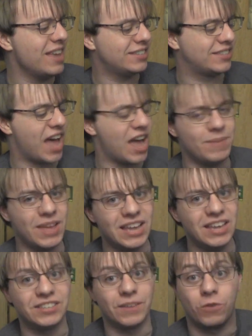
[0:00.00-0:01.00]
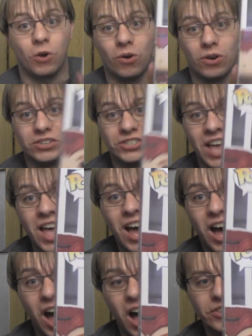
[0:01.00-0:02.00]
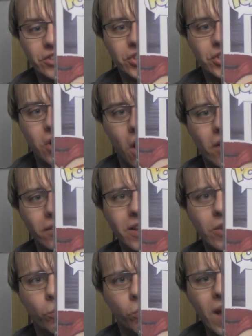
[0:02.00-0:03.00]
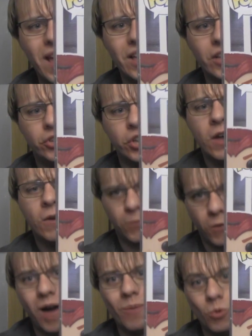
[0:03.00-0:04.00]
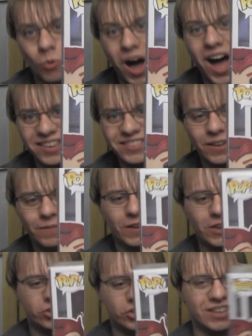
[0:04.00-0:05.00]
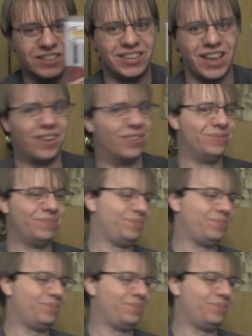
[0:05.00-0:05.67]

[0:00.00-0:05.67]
this time it is, of course, on Scarlet Witch from WandaVision, so